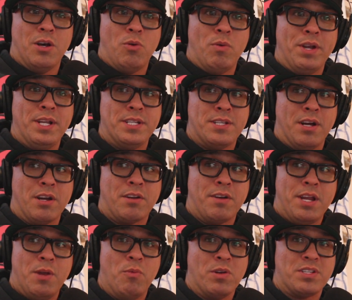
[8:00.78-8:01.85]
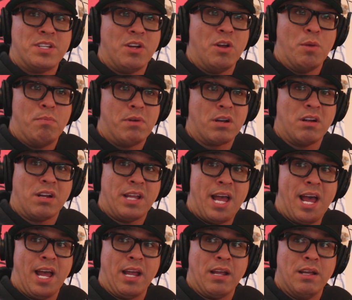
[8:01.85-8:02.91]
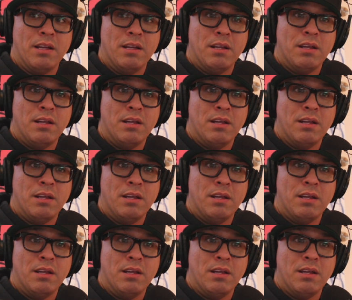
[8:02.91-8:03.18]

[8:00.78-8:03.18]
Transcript: though. When he's hungry, he wants to go to Burger King.